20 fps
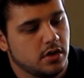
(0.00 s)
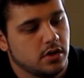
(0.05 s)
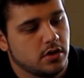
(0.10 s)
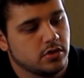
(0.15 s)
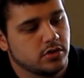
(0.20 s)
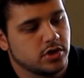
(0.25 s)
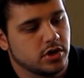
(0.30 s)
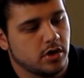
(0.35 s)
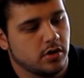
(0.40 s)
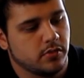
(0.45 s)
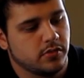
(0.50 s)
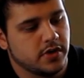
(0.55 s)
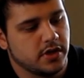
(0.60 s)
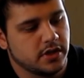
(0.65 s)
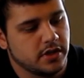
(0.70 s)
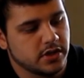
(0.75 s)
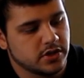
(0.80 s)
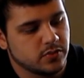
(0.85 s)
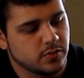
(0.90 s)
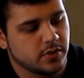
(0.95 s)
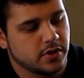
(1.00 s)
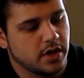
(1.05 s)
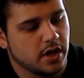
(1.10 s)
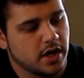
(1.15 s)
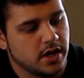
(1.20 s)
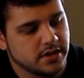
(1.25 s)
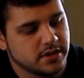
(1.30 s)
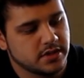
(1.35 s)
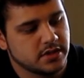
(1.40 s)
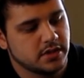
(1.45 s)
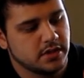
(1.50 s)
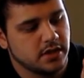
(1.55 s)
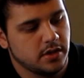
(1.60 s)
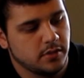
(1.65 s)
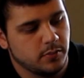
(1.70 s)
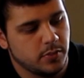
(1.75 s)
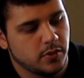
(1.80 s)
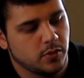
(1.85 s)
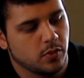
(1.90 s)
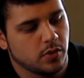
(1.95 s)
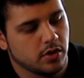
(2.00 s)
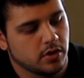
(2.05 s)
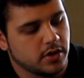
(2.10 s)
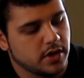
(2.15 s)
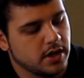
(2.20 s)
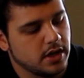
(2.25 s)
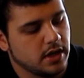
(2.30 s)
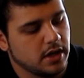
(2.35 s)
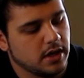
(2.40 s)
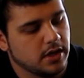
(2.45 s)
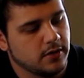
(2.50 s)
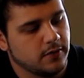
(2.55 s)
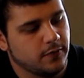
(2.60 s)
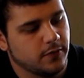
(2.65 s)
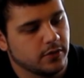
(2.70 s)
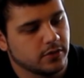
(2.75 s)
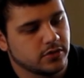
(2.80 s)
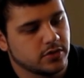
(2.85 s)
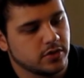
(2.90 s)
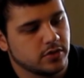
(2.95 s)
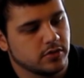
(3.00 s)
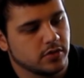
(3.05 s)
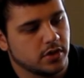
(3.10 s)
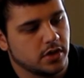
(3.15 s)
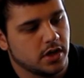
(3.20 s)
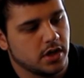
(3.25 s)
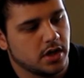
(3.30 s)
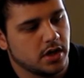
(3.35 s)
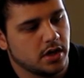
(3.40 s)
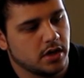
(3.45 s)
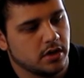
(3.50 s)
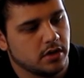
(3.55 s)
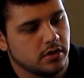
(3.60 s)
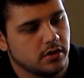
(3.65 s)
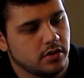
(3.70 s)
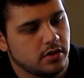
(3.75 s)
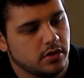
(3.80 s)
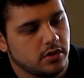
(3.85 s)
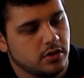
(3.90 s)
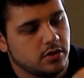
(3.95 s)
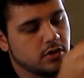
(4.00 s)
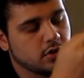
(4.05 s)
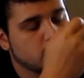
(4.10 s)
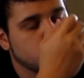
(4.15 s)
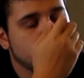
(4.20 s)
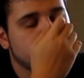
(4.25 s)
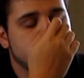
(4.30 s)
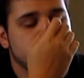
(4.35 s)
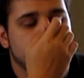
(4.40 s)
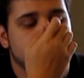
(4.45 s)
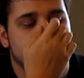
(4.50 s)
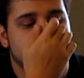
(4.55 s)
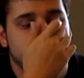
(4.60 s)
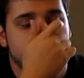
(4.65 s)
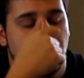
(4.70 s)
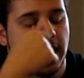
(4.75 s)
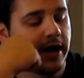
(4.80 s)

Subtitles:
So then this will constantly be working and filter your aquarium out.